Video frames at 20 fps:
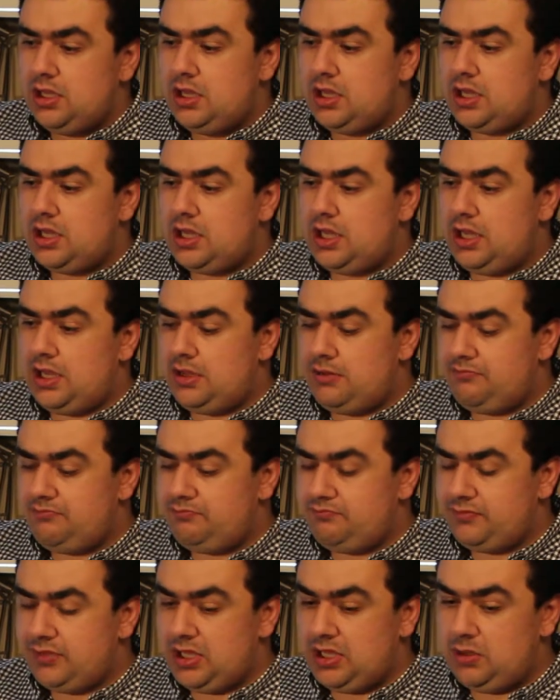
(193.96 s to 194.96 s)

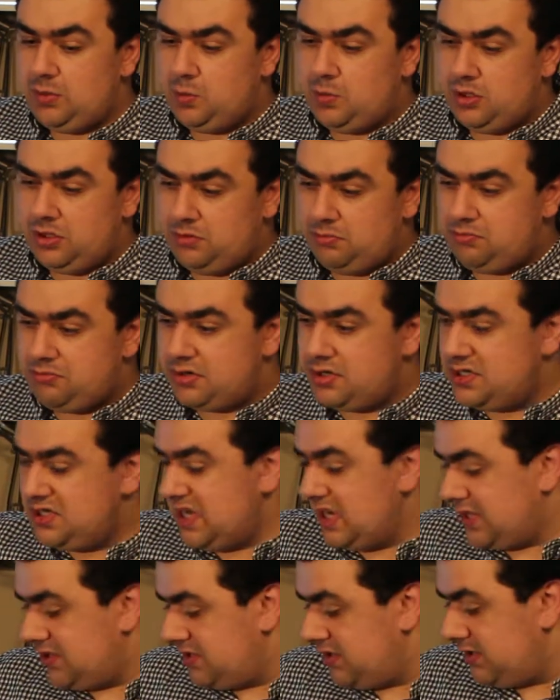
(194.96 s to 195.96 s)
It will
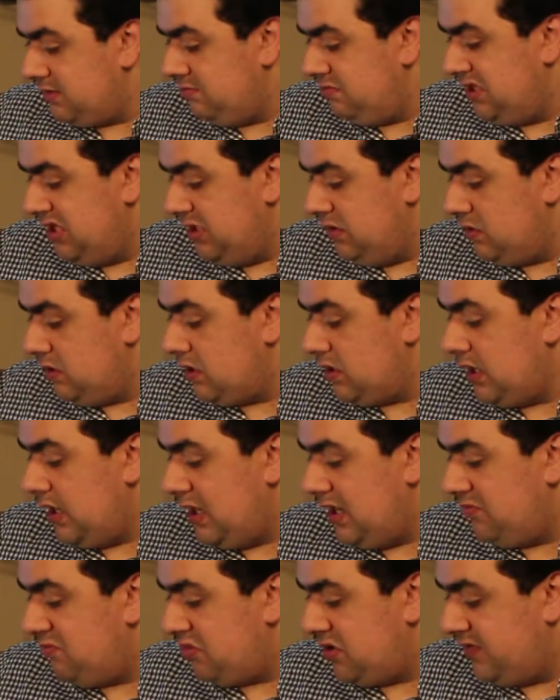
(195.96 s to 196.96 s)
protect the computer
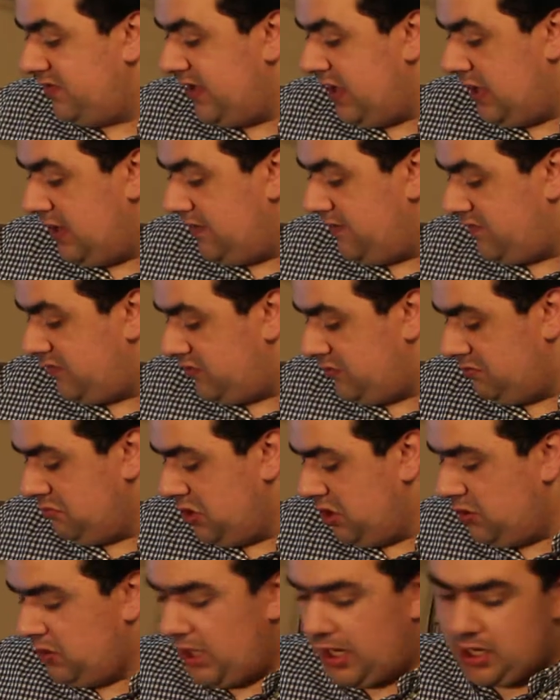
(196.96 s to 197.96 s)
and prevent it from
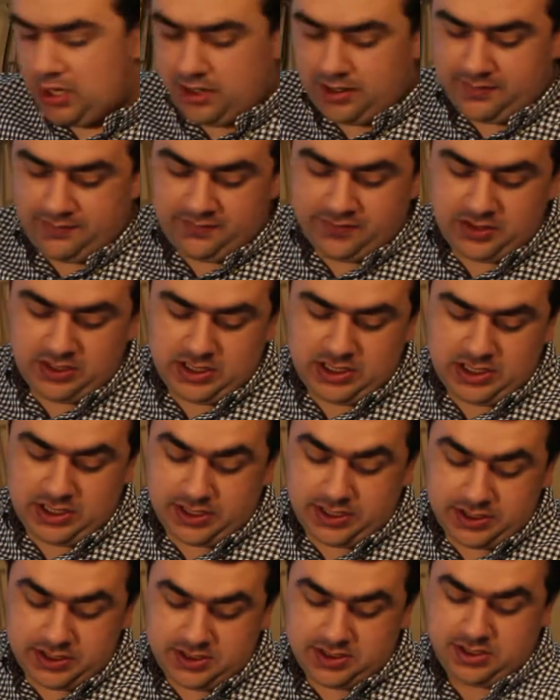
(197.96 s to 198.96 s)
going
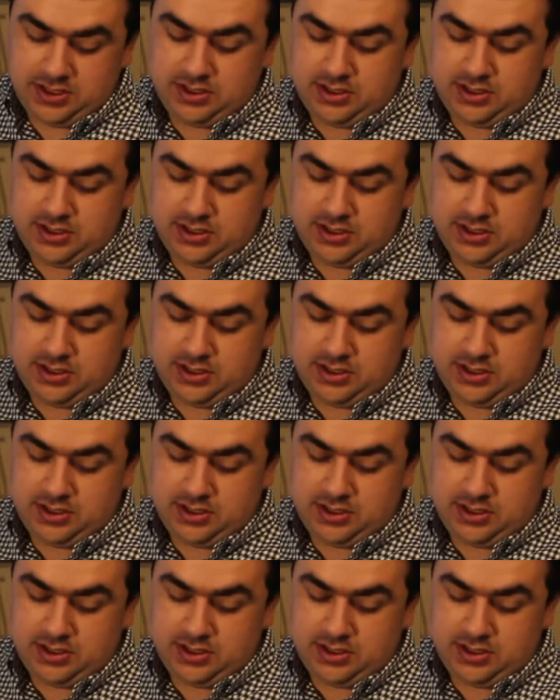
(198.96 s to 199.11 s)
offline.